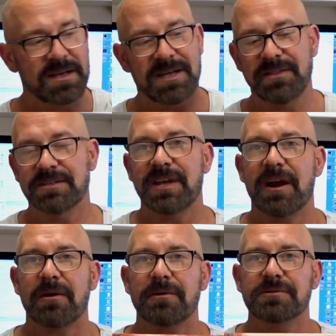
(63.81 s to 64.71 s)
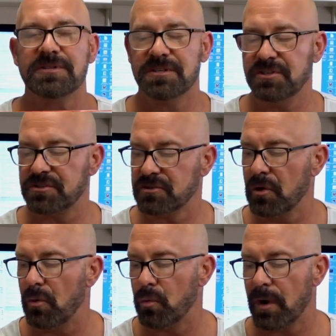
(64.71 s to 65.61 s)
And these arrows just
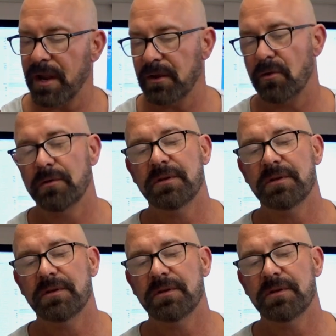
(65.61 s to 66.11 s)
go right.